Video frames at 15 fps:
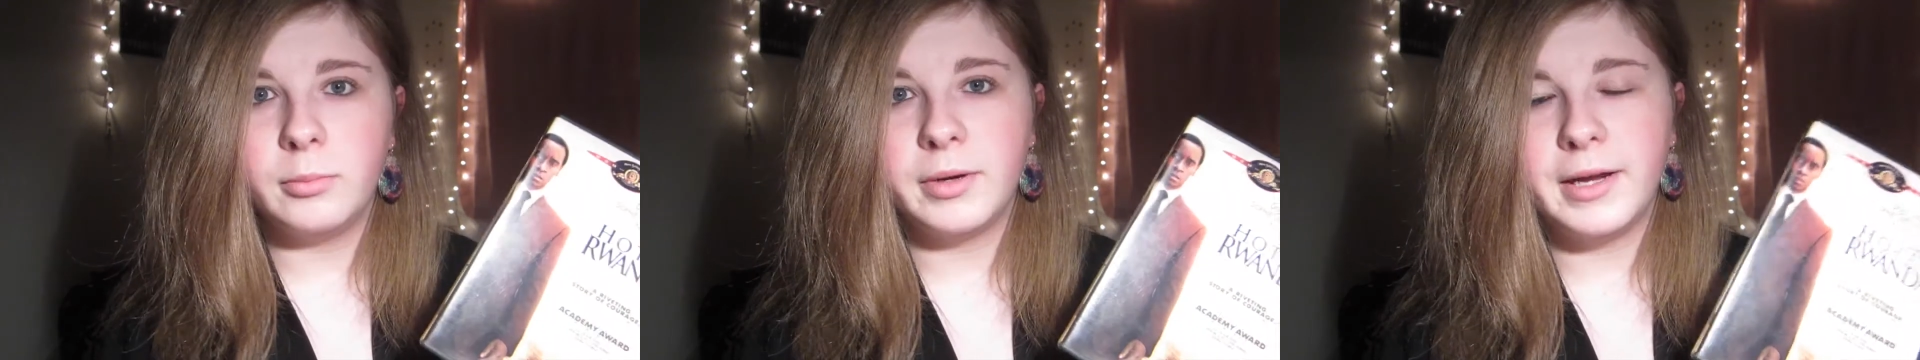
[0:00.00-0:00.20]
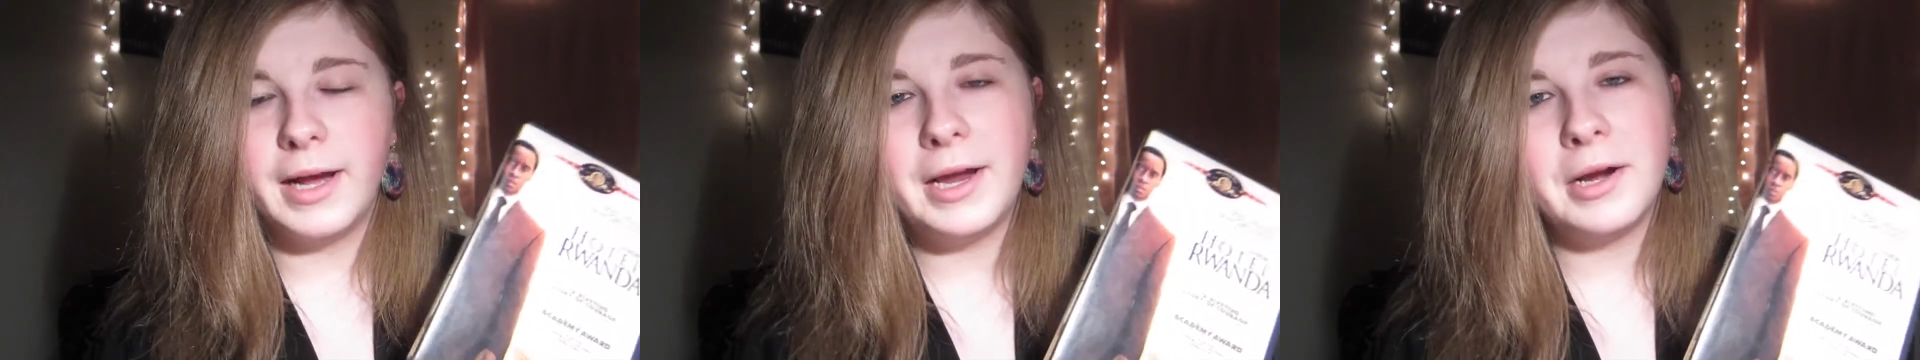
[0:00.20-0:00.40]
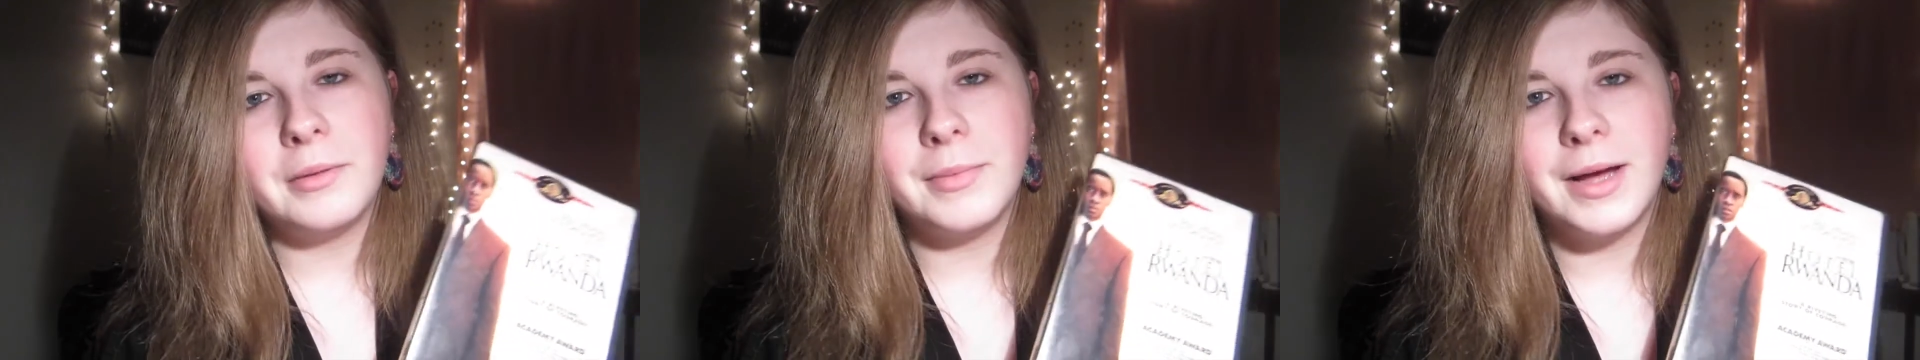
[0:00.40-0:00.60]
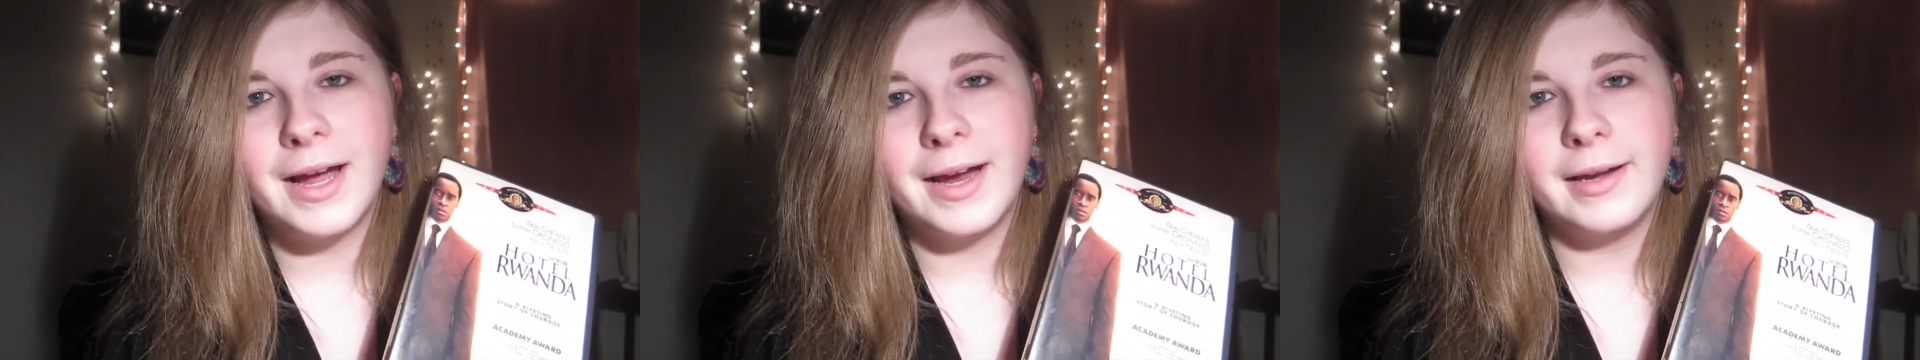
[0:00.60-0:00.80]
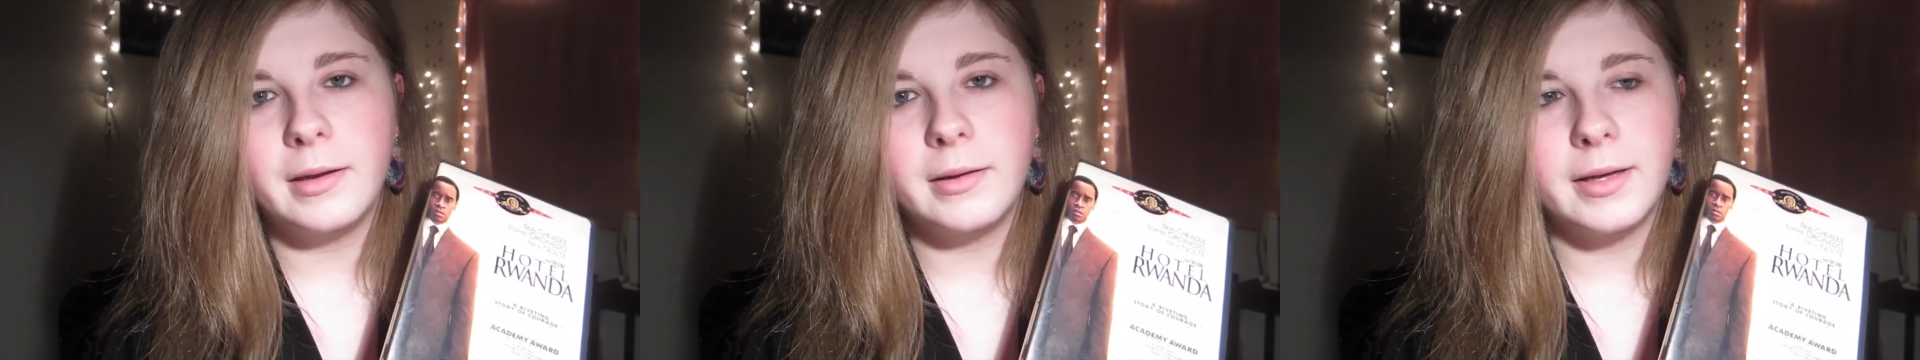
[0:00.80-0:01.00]
but I don't
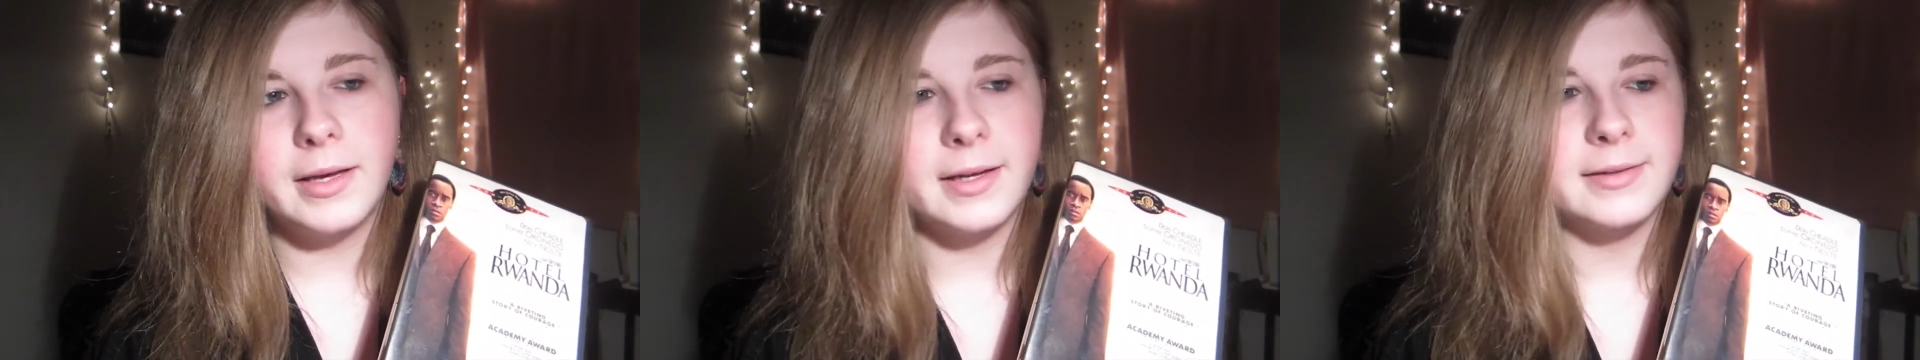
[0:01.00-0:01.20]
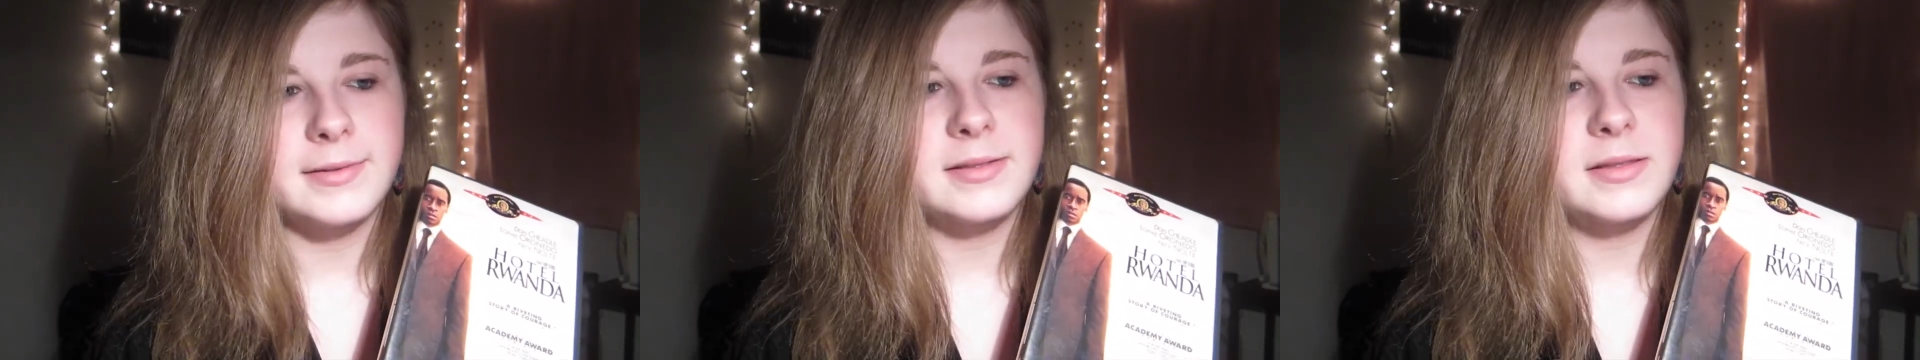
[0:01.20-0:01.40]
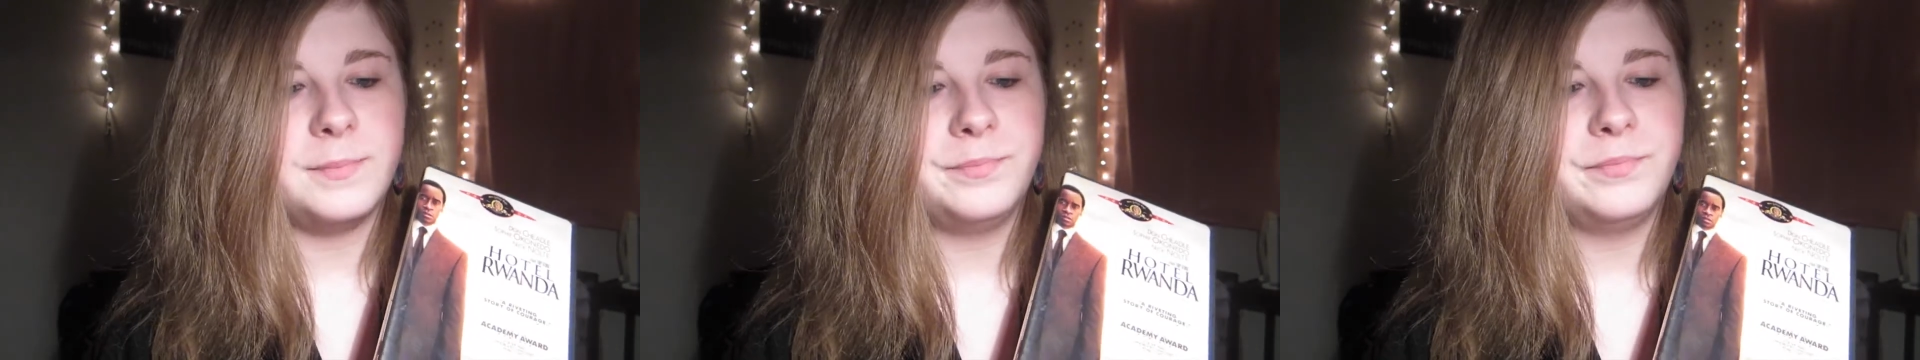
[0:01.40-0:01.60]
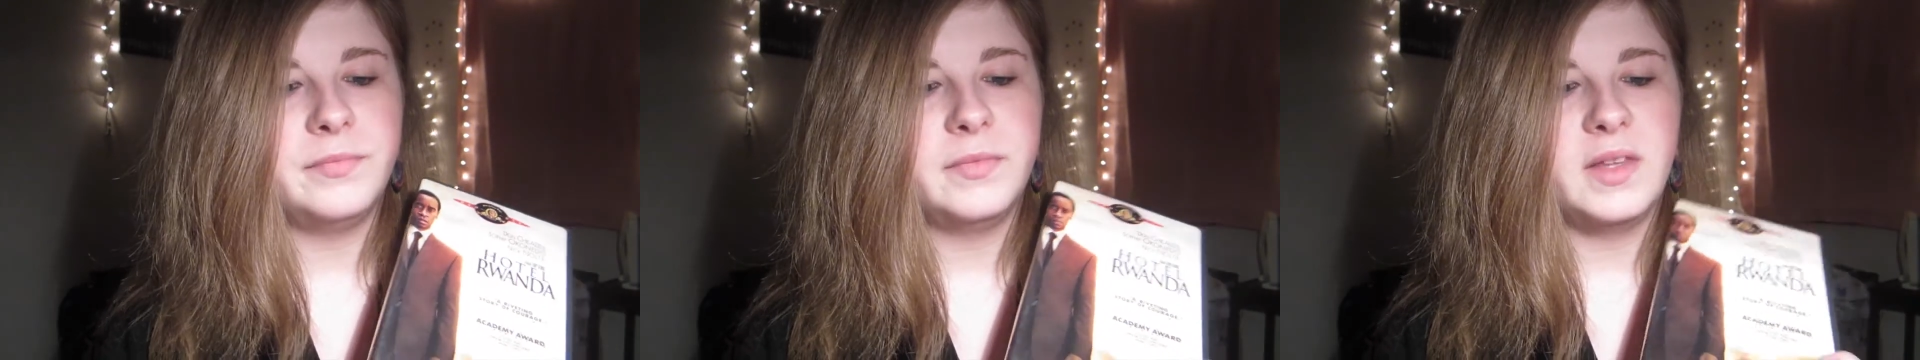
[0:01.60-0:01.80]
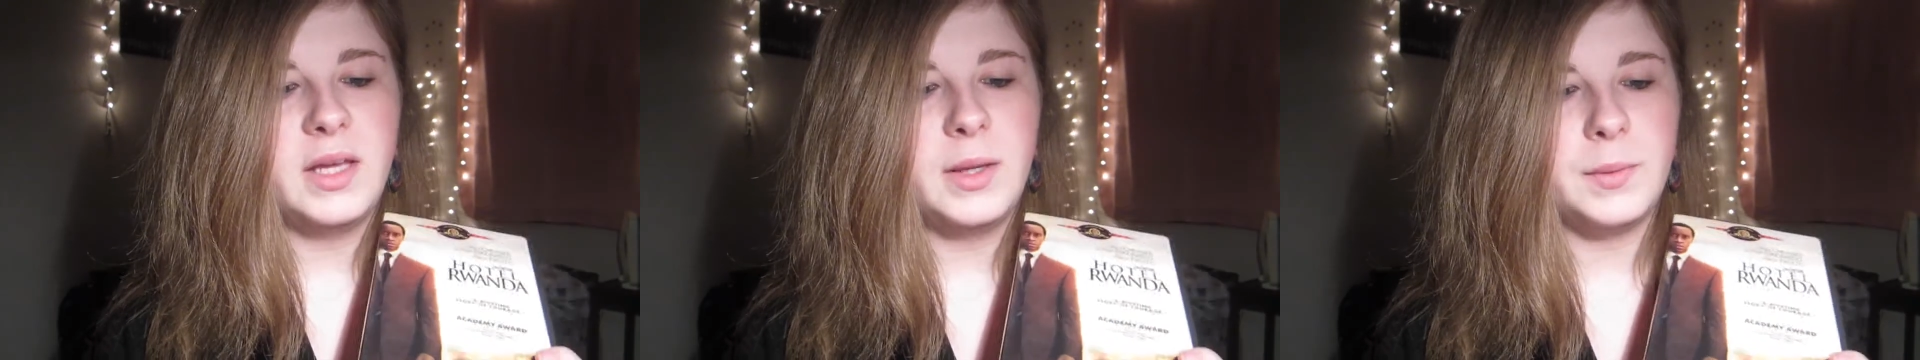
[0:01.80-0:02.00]
mind because
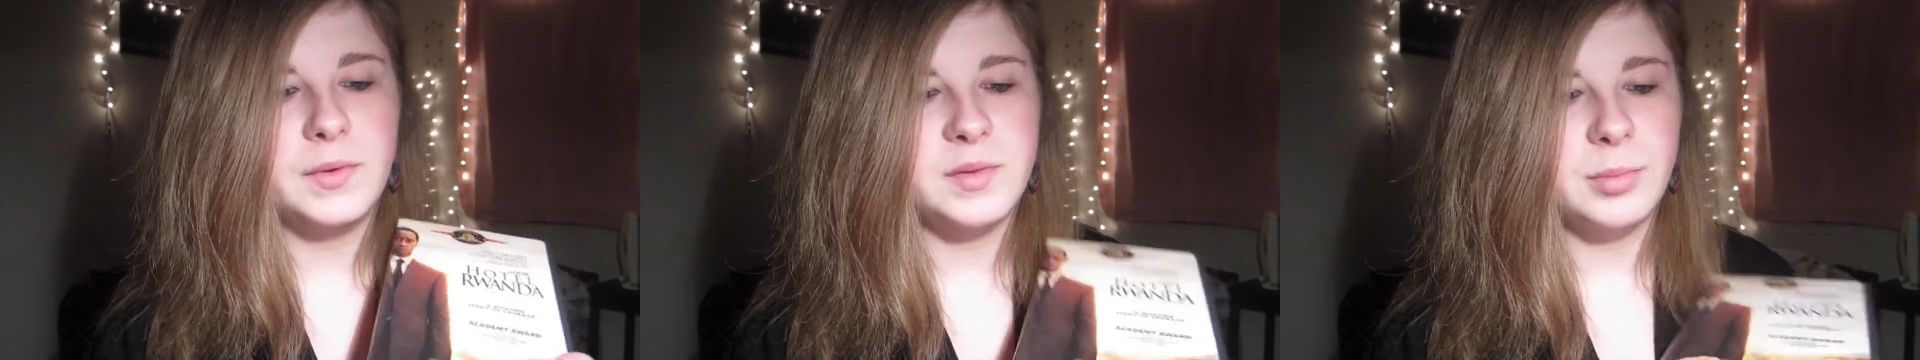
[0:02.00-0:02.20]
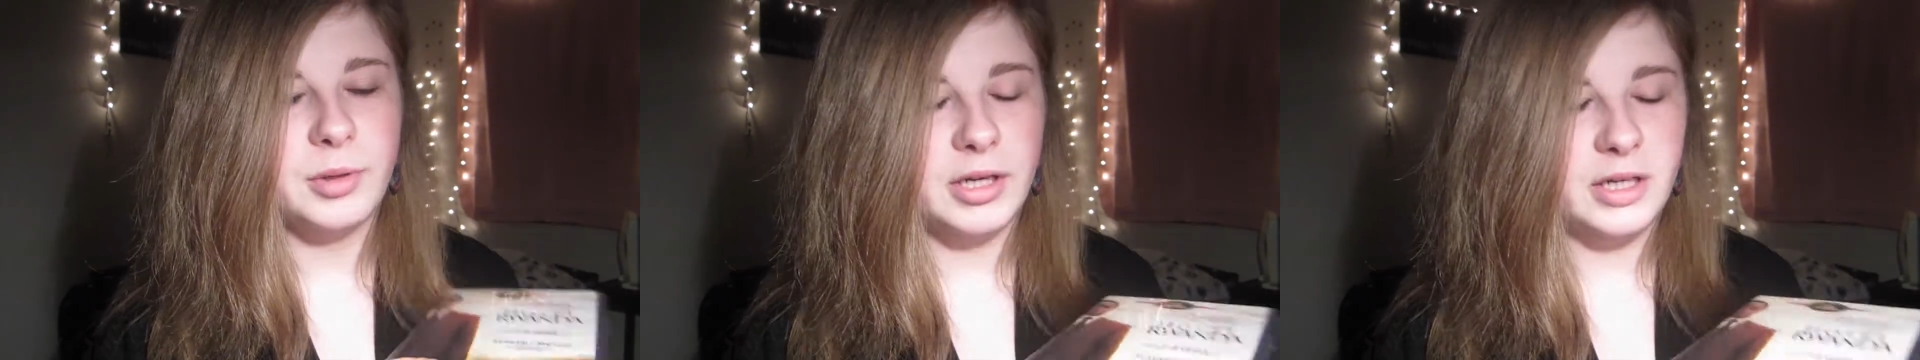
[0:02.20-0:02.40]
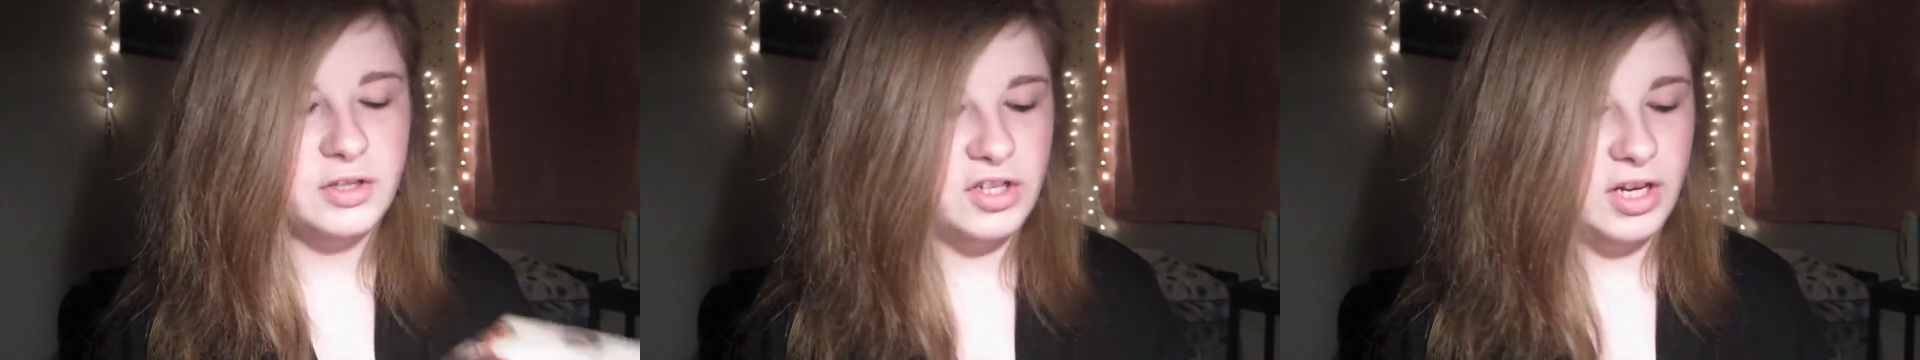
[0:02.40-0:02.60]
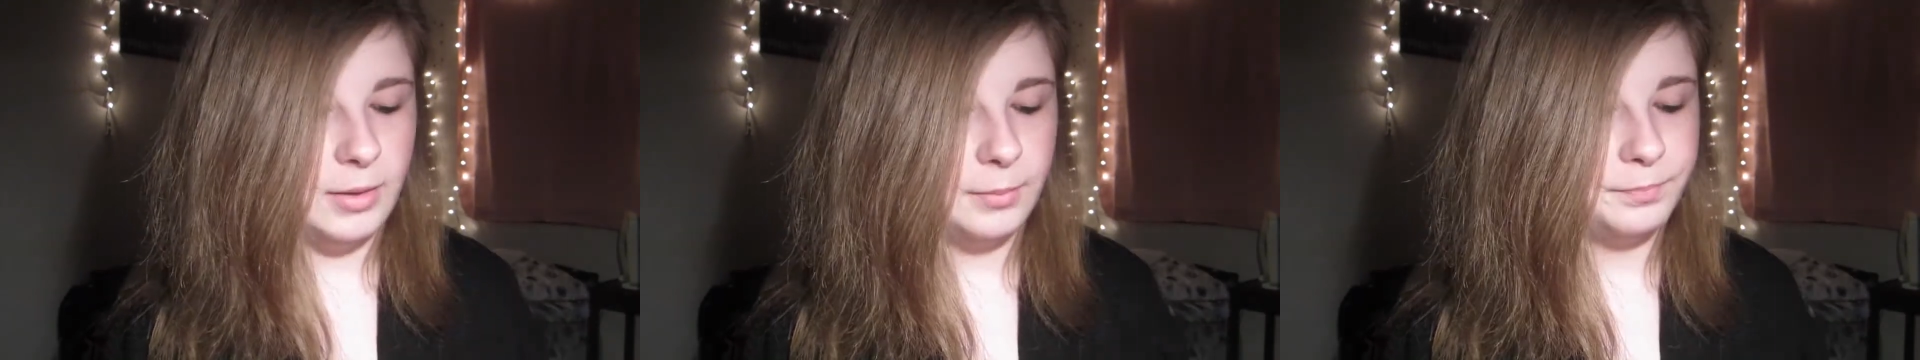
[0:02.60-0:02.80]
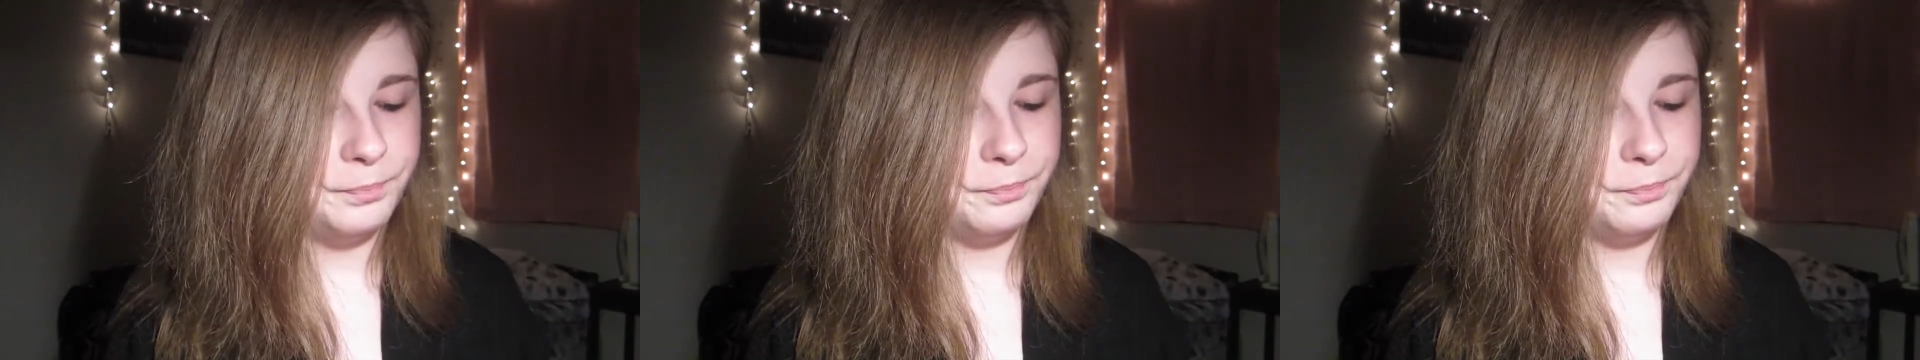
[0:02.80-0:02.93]
it was pretty cheap.